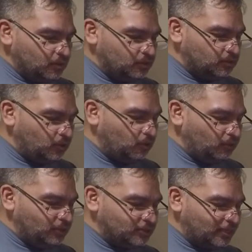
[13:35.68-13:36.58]
so
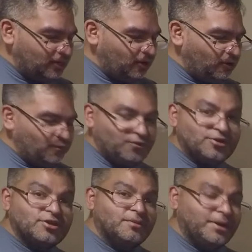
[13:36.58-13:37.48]
it's kind of hard for it
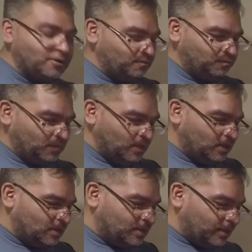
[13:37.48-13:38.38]
to come out.
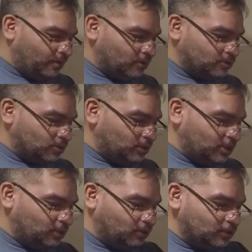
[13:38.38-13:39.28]
Now I also did
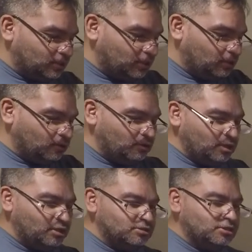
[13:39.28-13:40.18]
notice in here
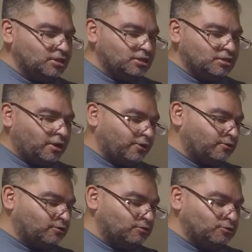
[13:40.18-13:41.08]
is the
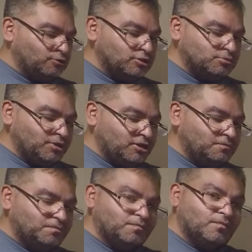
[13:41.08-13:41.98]
cargo USB.
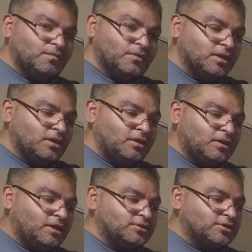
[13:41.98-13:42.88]

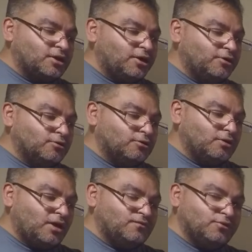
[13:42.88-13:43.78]
It's a cargo. I
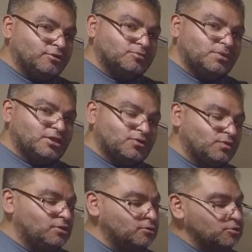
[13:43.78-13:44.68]
have USB,
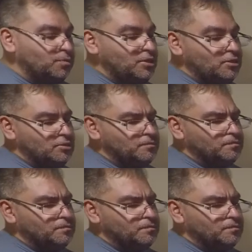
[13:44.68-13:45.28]
3 USBs.